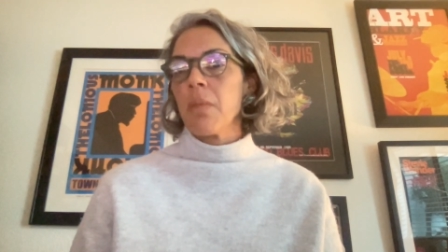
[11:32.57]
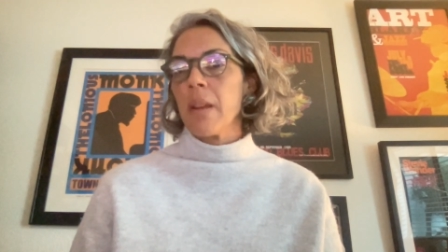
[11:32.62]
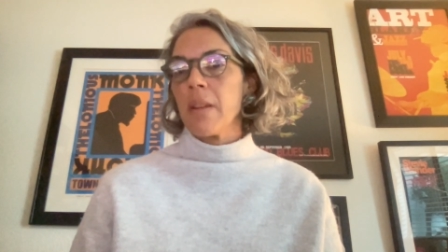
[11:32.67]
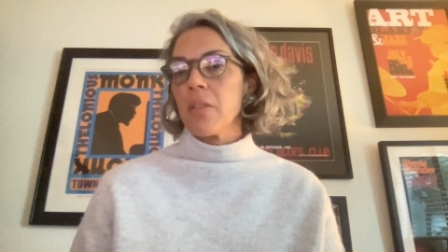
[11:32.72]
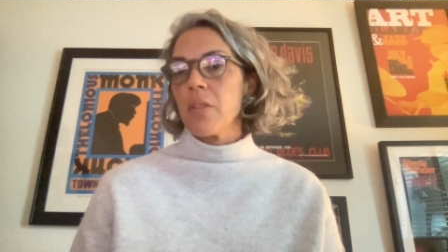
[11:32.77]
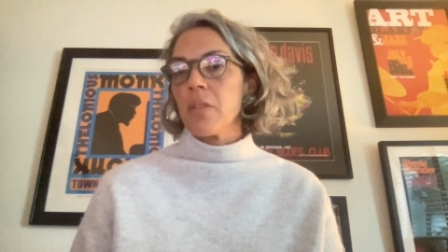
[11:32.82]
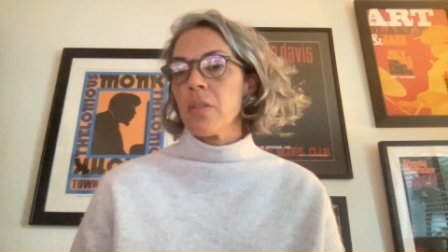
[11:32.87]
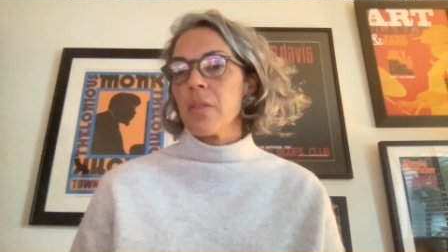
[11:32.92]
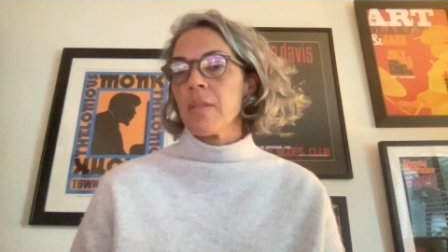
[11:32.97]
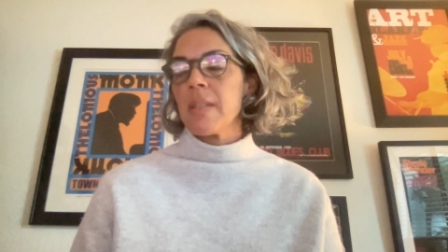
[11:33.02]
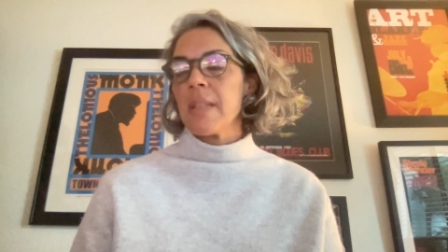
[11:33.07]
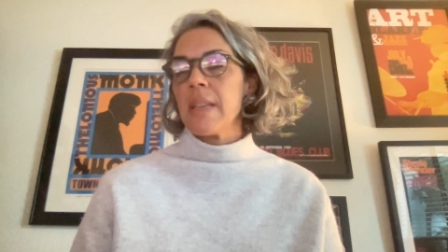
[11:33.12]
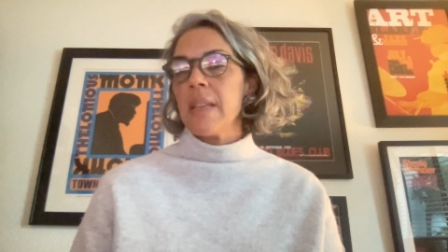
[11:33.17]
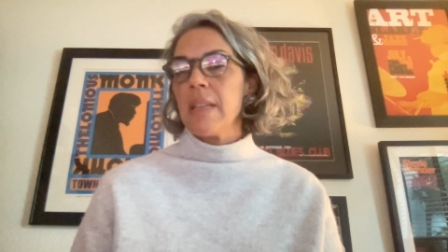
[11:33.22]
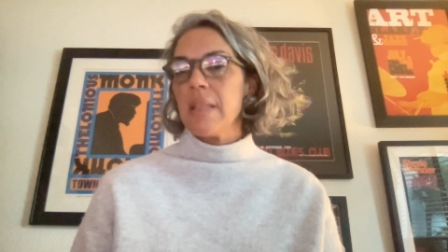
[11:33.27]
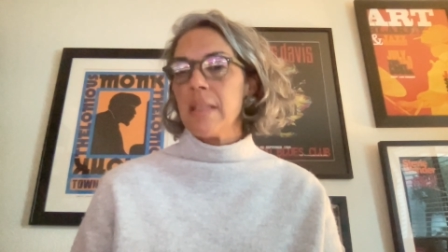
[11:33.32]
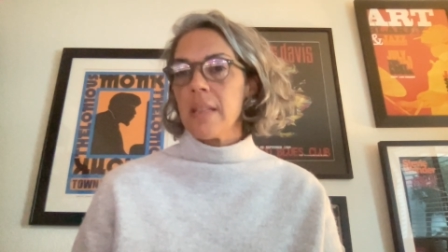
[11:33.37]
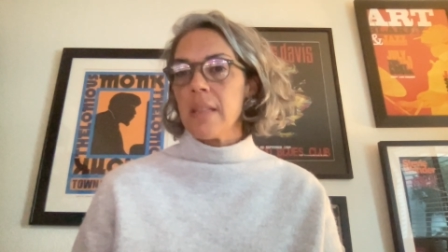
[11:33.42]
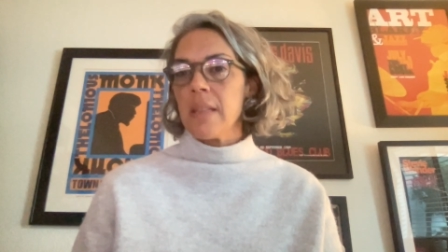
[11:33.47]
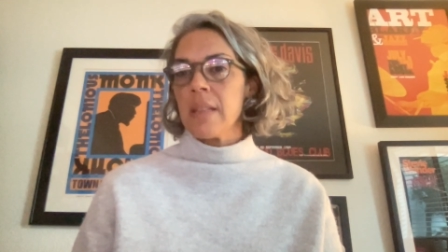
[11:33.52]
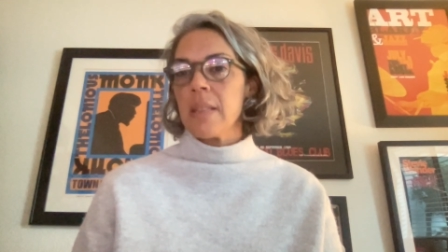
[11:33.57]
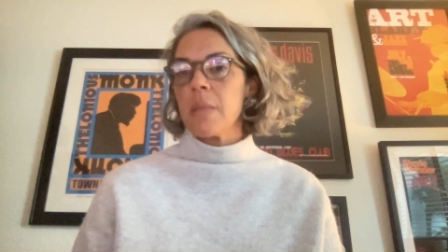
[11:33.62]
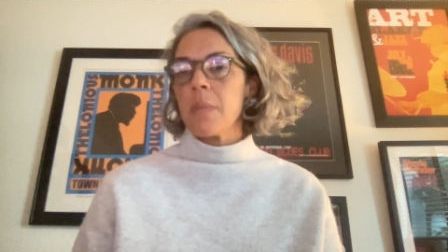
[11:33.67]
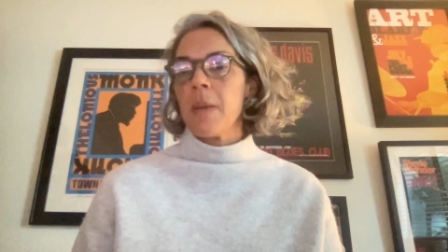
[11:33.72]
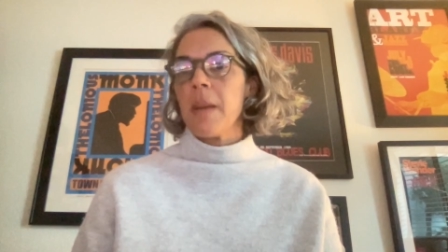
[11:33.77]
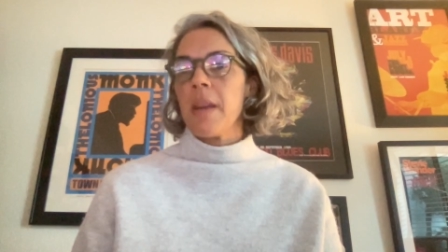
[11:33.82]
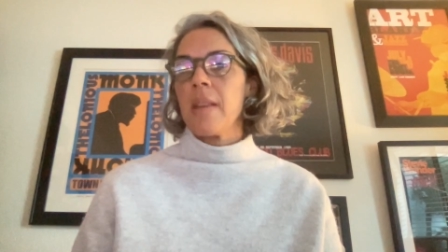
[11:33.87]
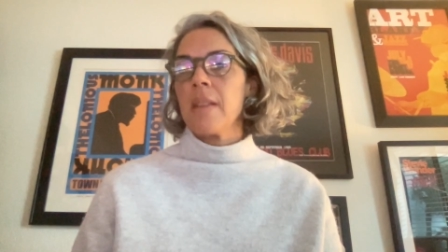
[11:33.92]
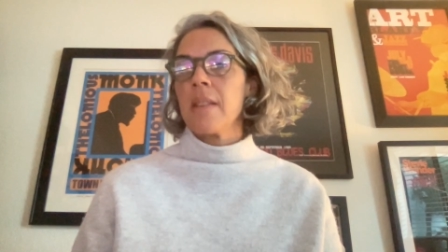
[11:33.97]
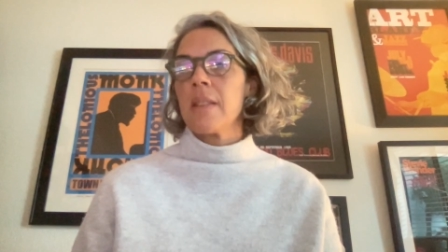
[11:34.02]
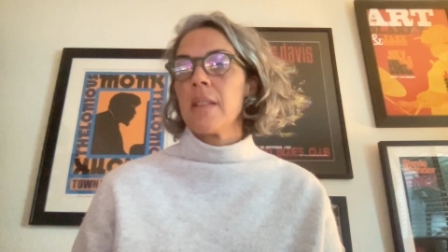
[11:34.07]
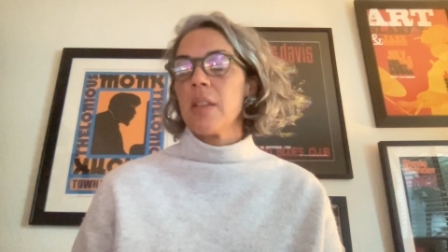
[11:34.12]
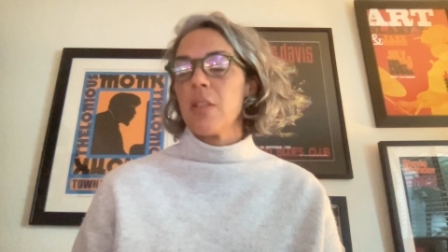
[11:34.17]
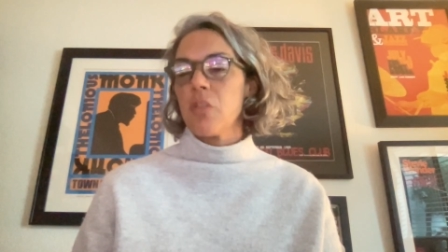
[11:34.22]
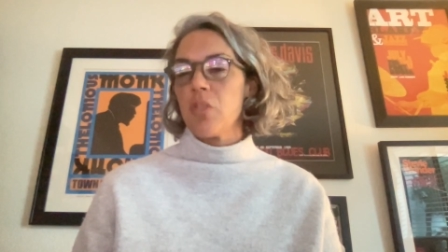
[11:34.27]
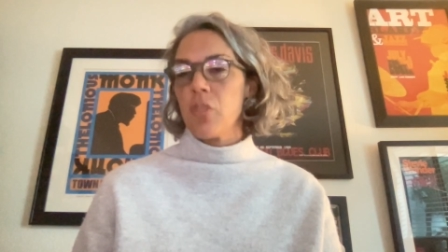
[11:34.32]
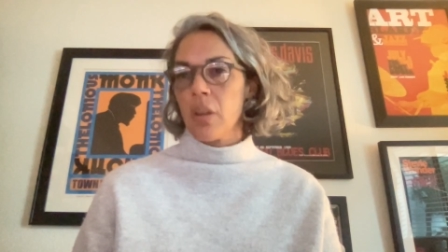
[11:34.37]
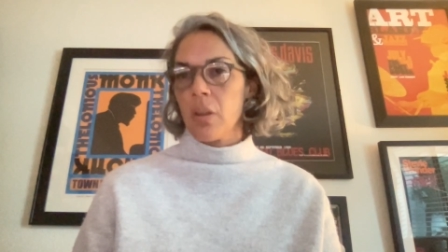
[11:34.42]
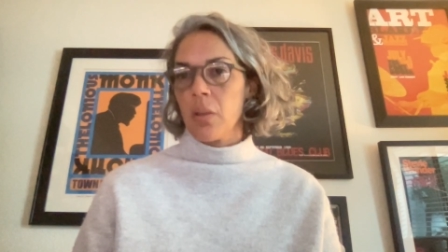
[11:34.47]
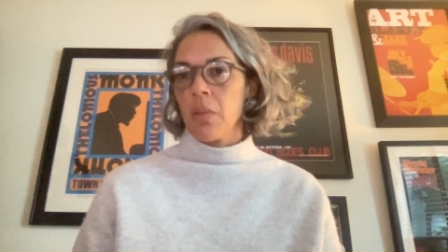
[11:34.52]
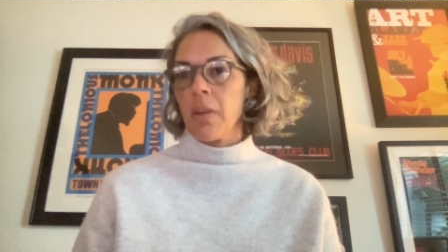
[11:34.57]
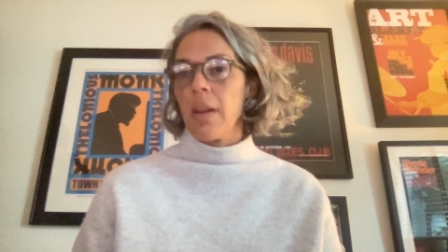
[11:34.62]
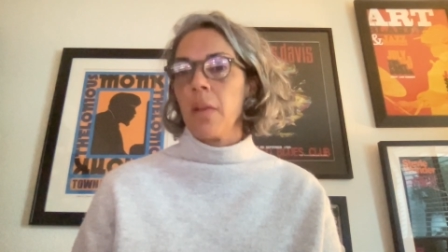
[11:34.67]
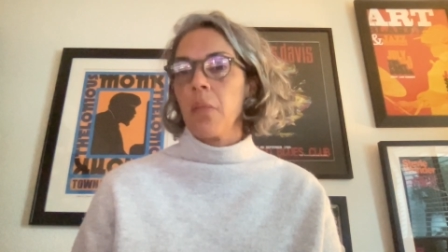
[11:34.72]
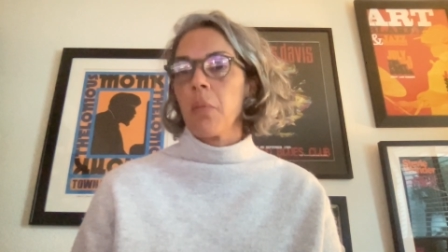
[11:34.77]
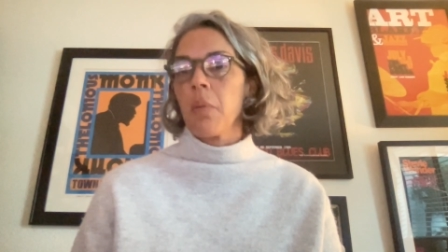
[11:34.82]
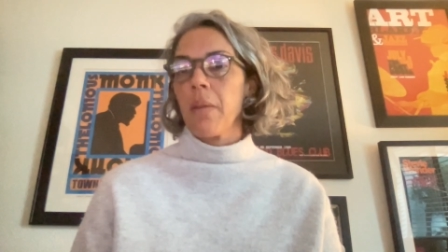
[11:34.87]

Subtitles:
renters into the space and generating